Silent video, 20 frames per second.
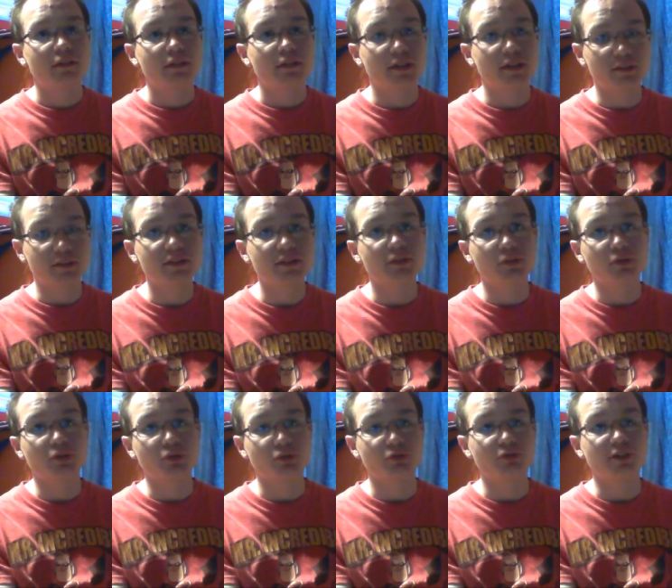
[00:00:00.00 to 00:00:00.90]

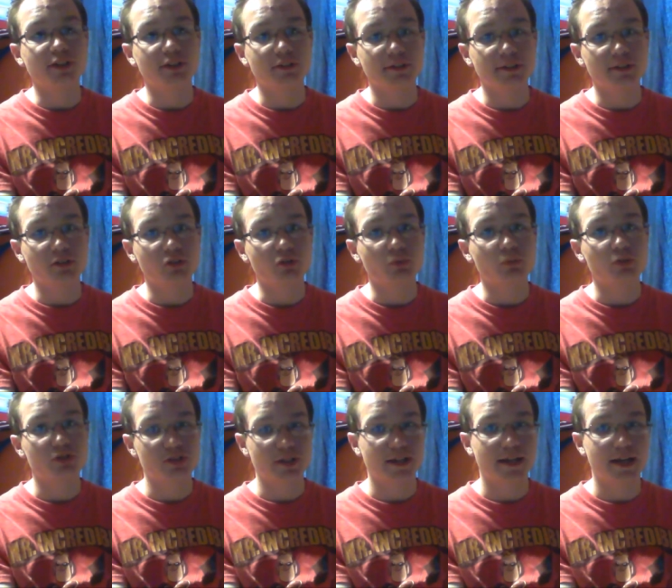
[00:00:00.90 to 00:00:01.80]
considered her feelings,
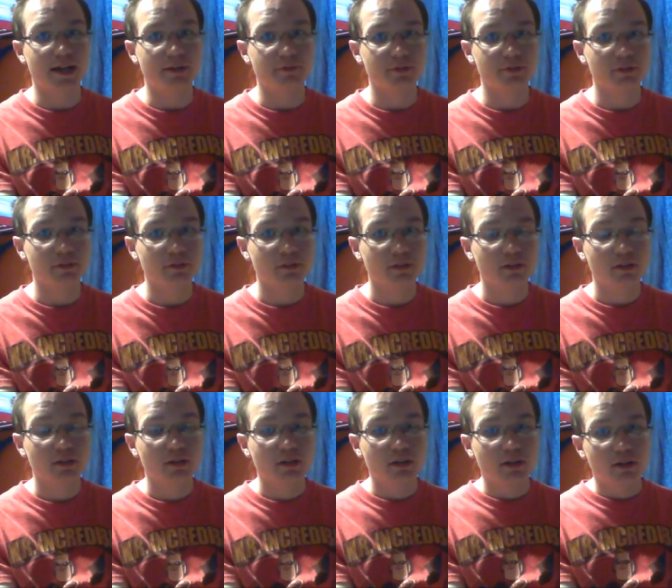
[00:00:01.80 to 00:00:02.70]
which I haven't.
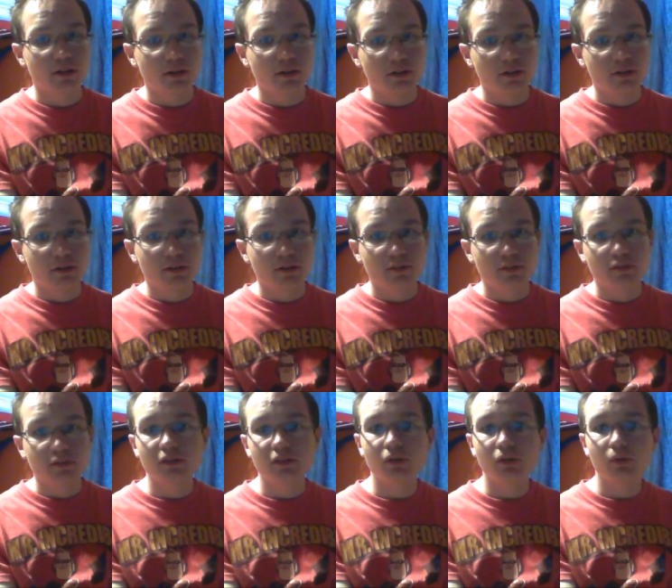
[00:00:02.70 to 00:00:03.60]

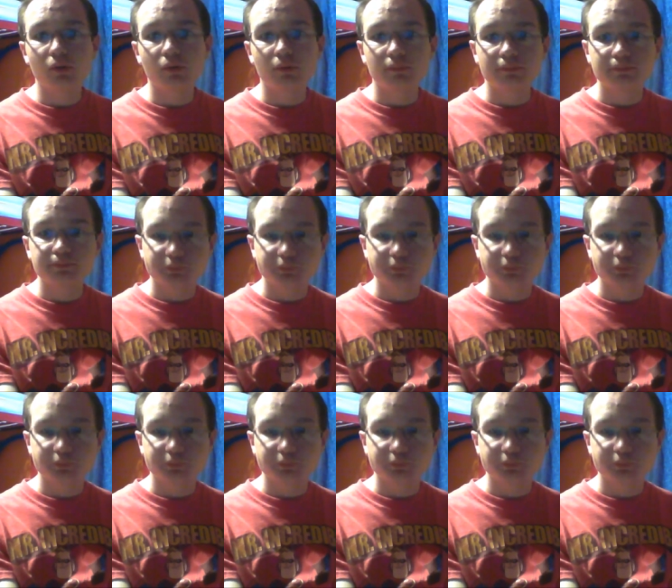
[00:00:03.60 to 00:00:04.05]
So,